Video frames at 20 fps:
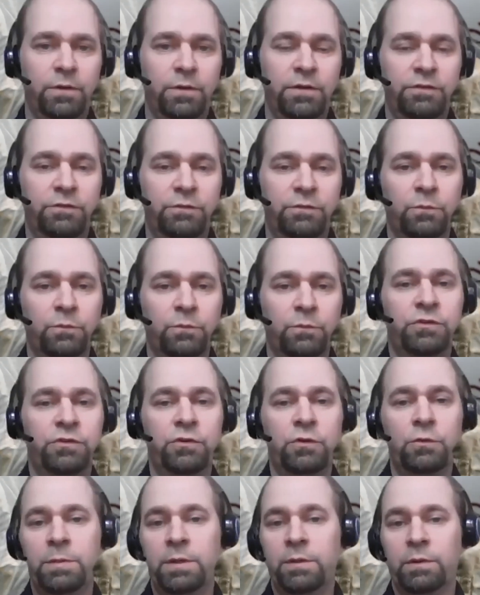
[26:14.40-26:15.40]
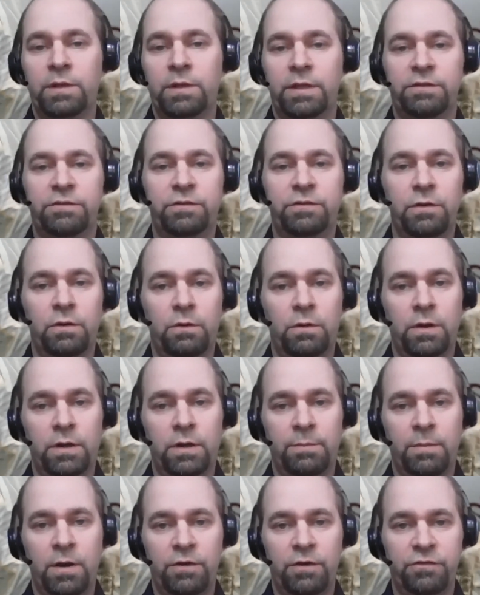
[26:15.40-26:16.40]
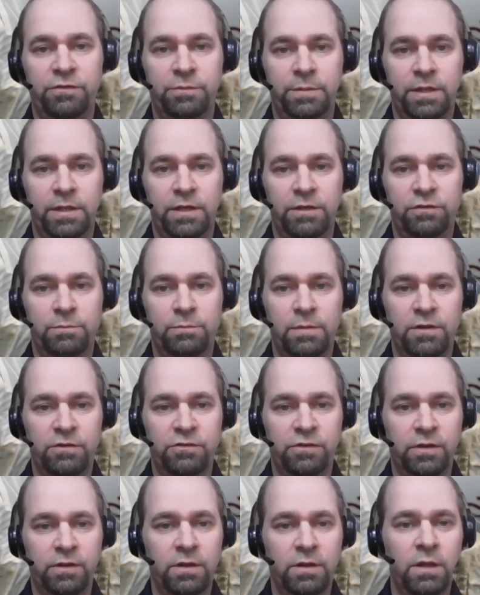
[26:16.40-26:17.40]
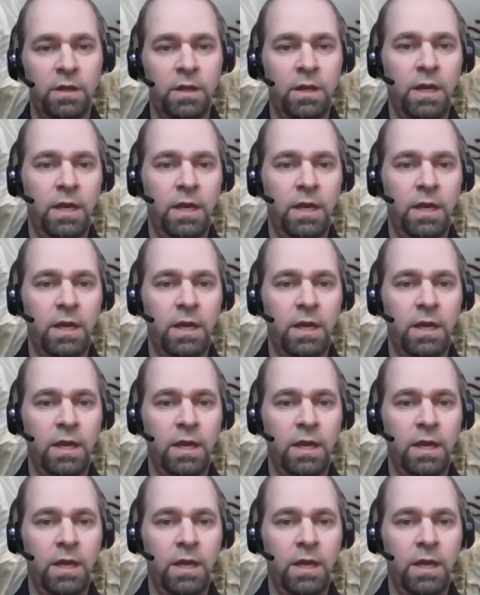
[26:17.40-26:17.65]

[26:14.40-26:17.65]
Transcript: was, would you be willing to go on a Mars simulation mission?